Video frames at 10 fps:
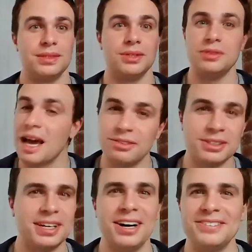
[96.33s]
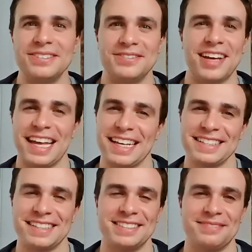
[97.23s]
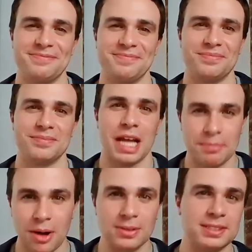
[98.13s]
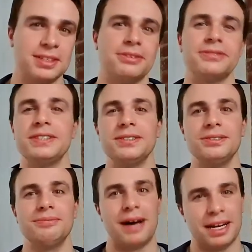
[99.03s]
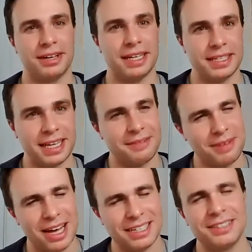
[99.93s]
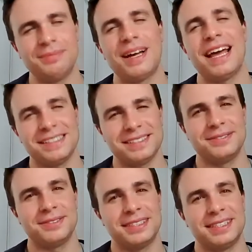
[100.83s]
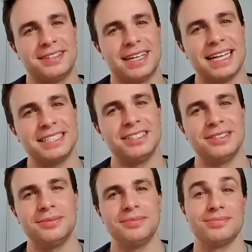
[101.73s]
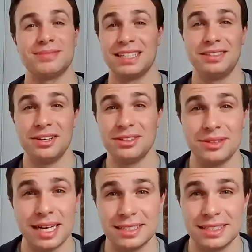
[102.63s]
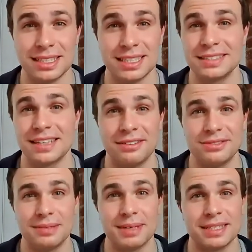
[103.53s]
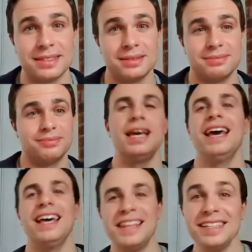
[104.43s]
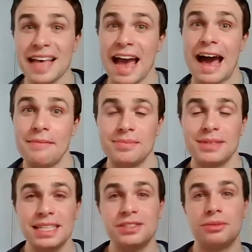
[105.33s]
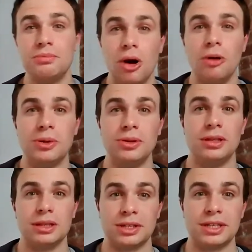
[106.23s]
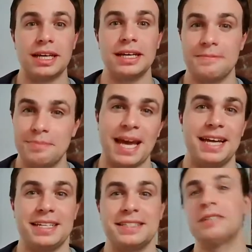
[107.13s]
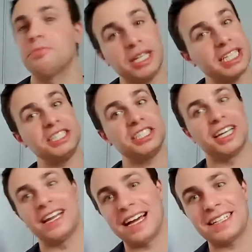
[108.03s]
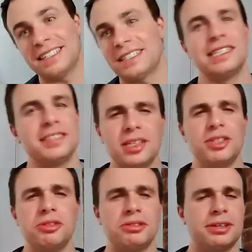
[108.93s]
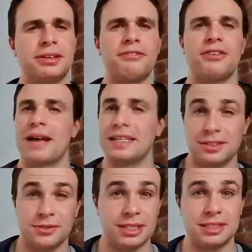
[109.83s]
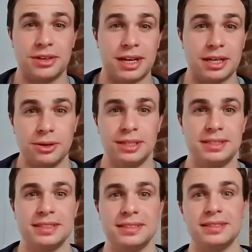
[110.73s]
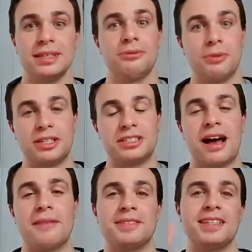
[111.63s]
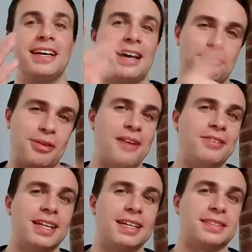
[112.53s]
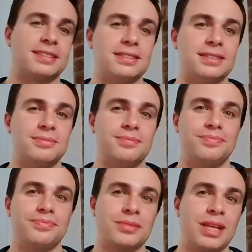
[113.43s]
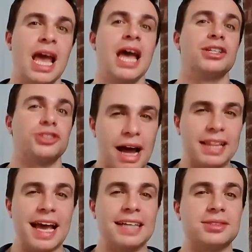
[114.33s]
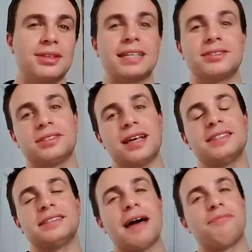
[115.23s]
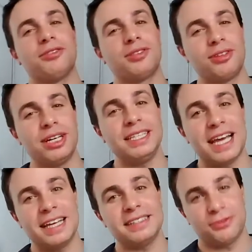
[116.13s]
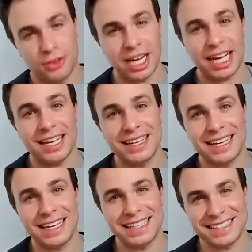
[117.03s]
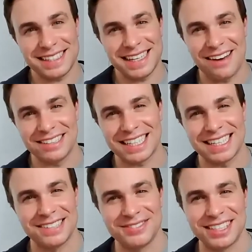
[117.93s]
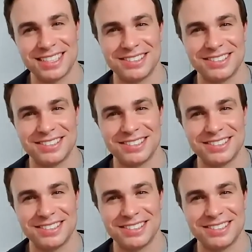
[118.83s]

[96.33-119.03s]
You never know who may answer. Posts are reviewed, moderated, and monitored by Estill Voice International, and no question is off limits. This app is your mobile learning companion to bridge, connect, and continue your learning from Estill Voice training courses, workshops, and private lessons. Try the Estill Exercises app for 3 days free and see how it can help you.